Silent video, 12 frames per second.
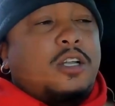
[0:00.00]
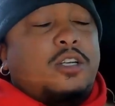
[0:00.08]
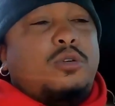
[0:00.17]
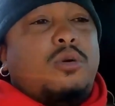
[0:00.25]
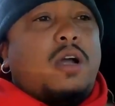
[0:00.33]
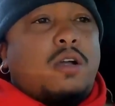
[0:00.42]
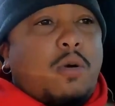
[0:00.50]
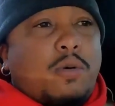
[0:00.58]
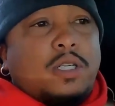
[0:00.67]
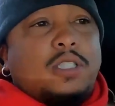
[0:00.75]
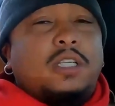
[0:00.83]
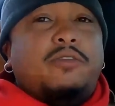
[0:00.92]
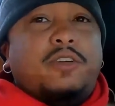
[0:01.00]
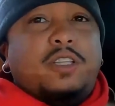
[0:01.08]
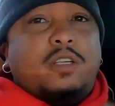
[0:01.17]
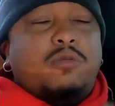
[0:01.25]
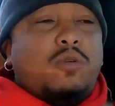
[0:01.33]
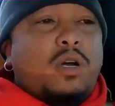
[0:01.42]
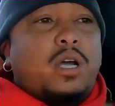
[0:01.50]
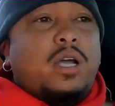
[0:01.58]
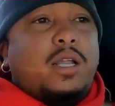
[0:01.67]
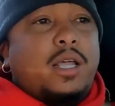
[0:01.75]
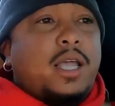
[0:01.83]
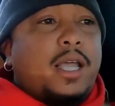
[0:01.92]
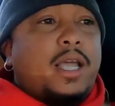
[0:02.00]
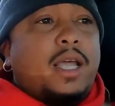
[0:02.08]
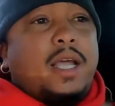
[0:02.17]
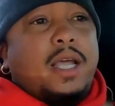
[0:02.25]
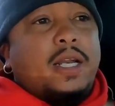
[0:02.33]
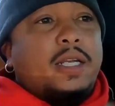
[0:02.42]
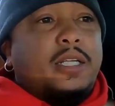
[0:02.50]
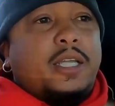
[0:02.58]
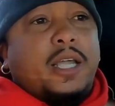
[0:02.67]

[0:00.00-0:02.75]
do I go with a Z51 and